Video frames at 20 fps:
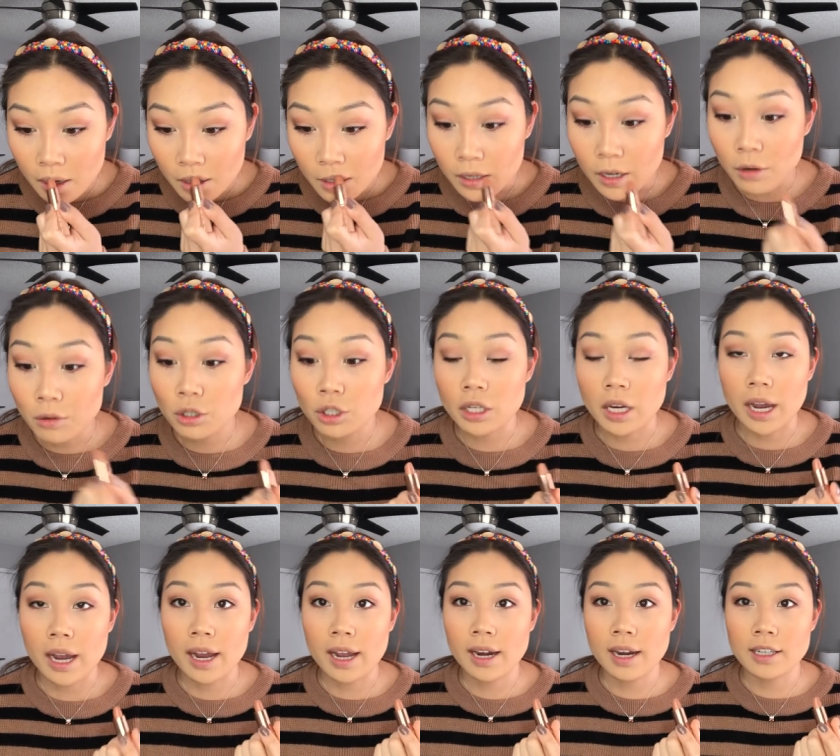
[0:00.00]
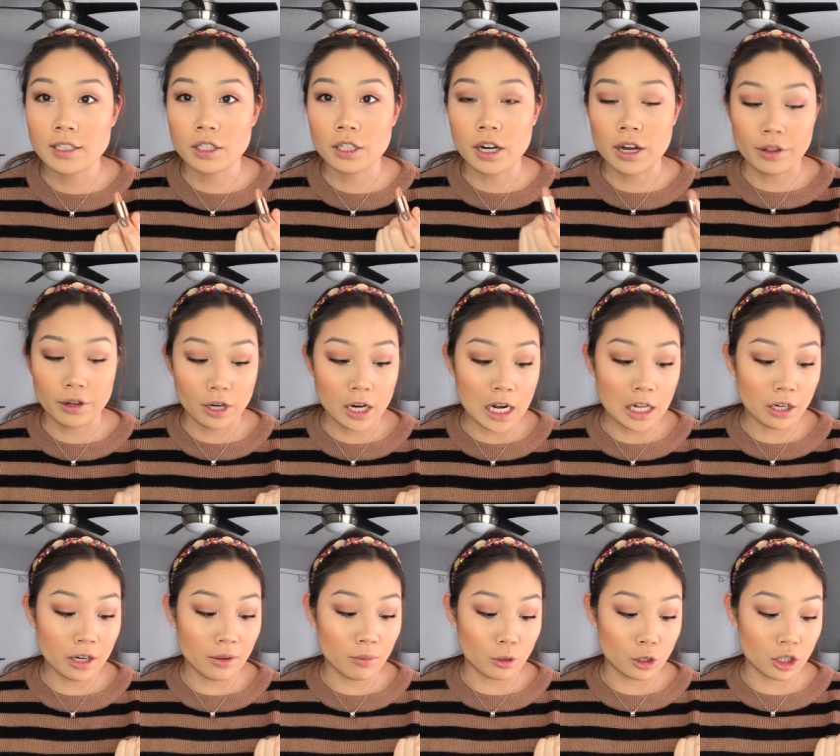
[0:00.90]
No shade is their other
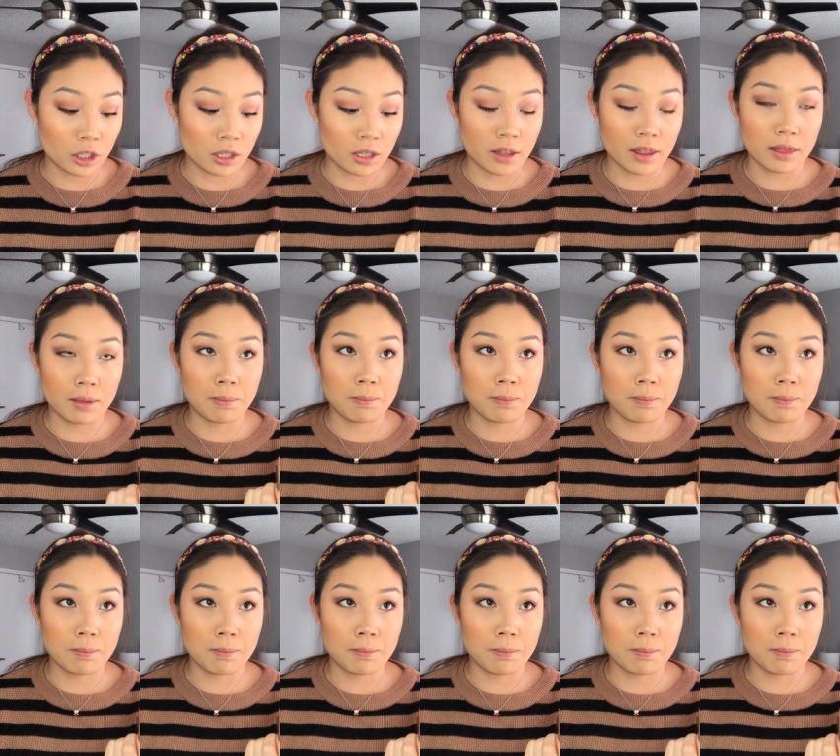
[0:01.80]
color which is